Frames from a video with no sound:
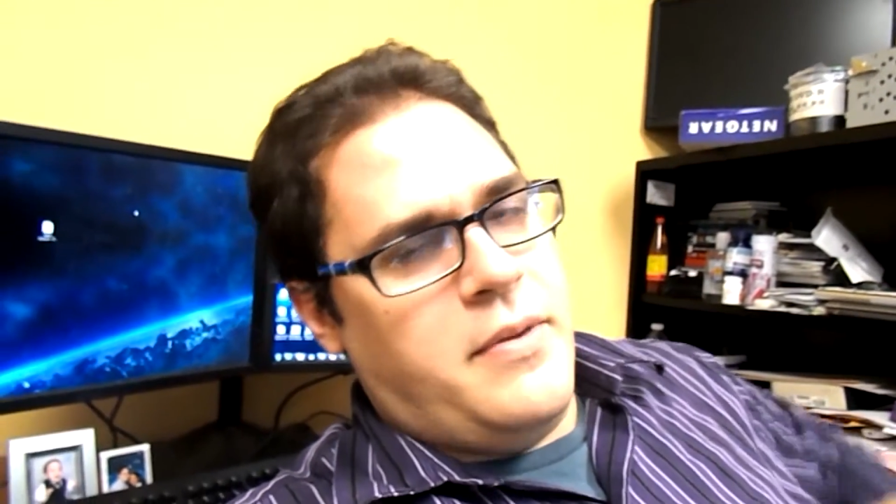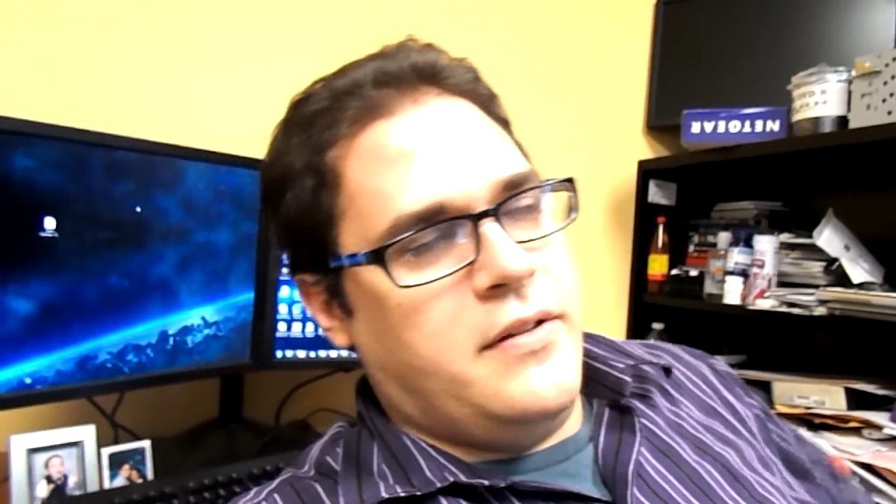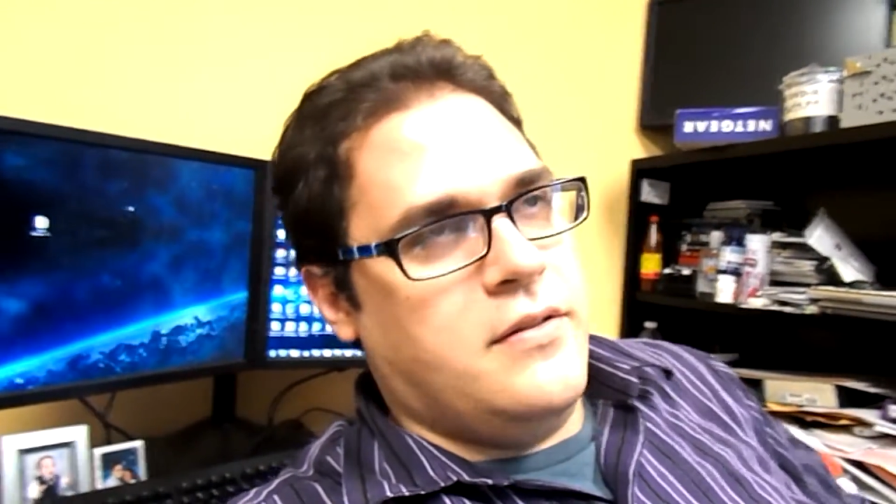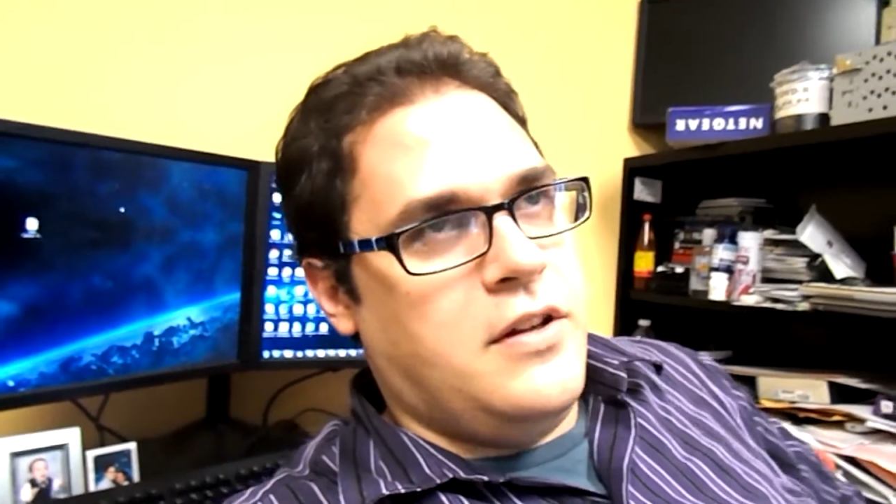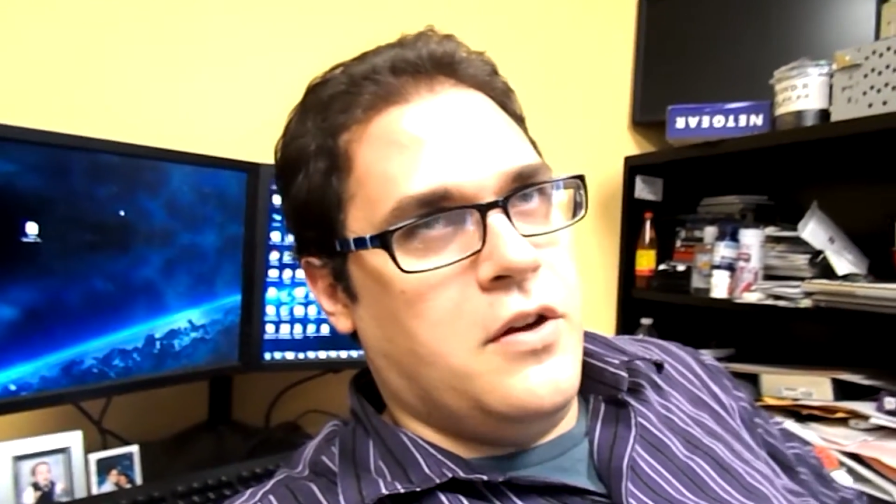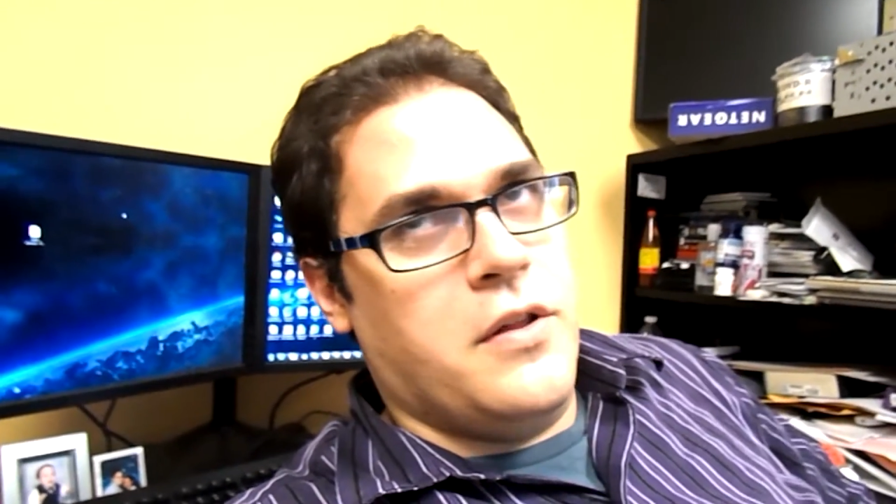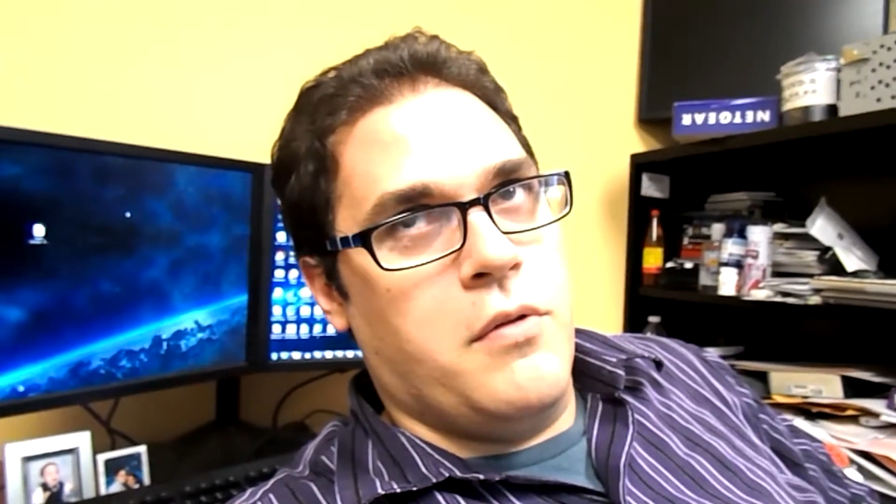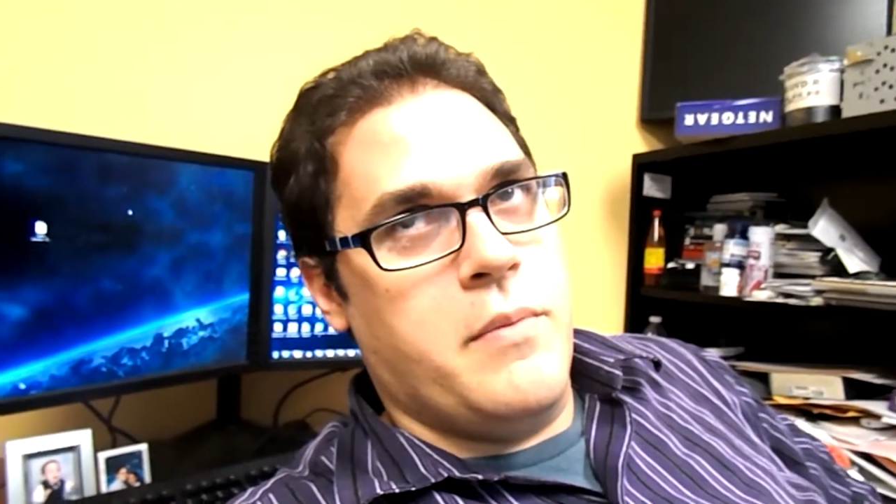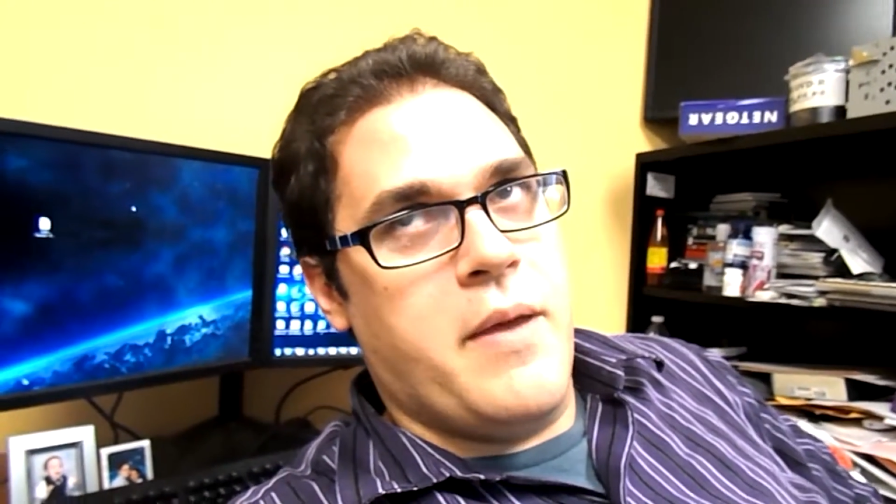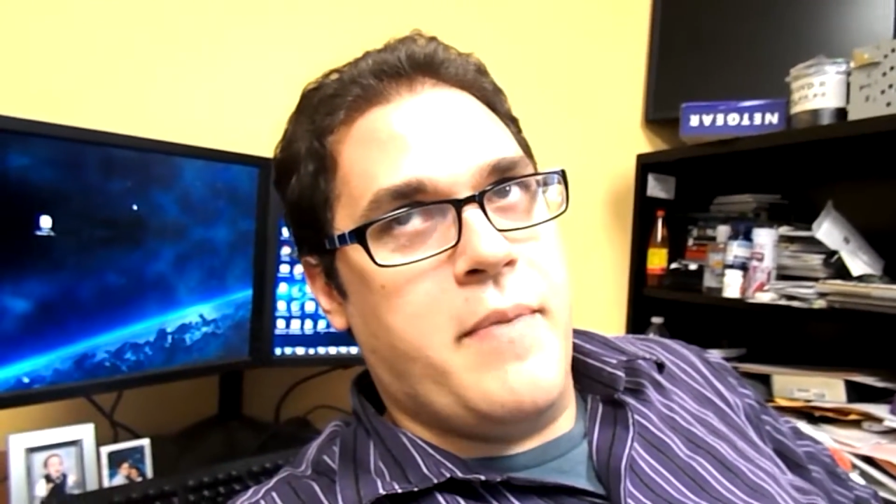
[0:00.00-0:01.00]
But, you know, they
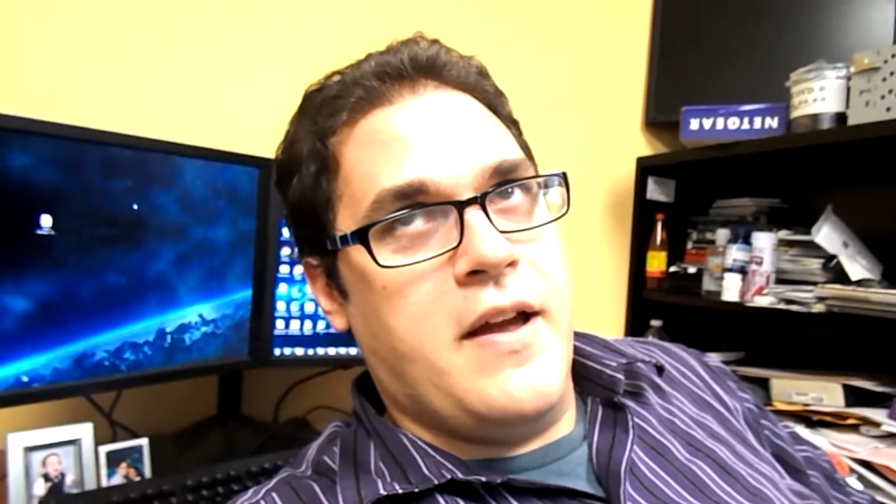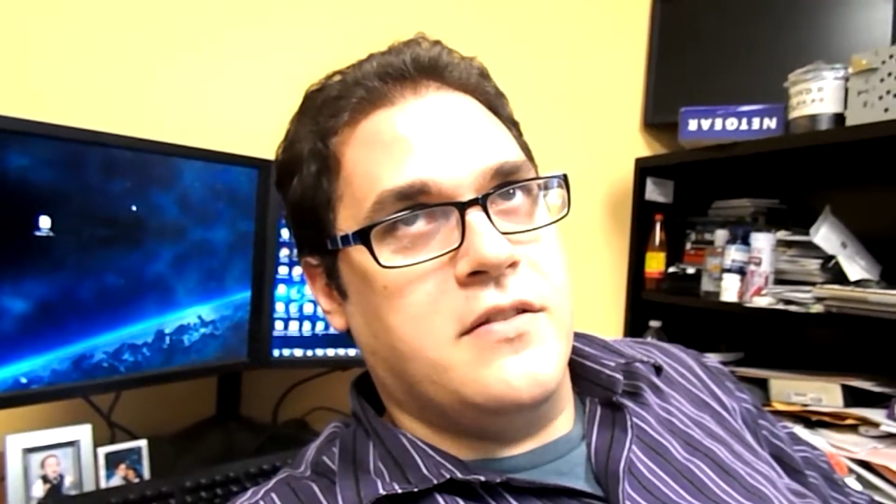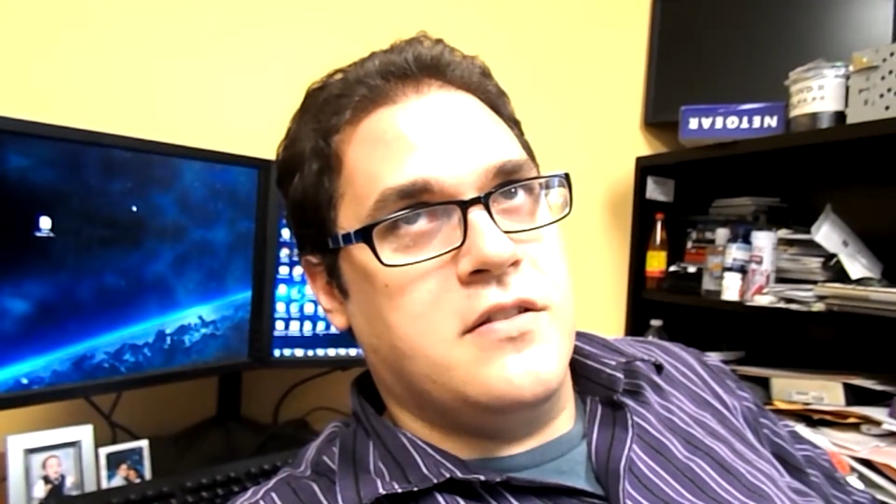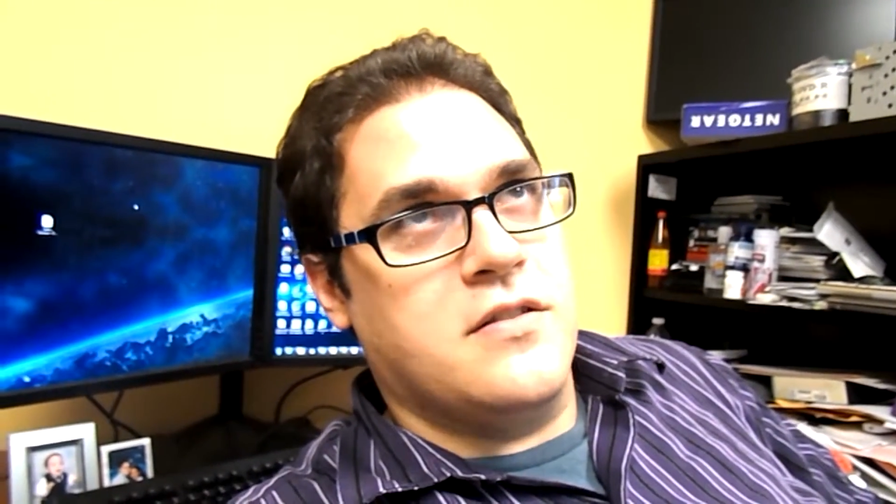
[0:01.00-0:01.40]
only make pants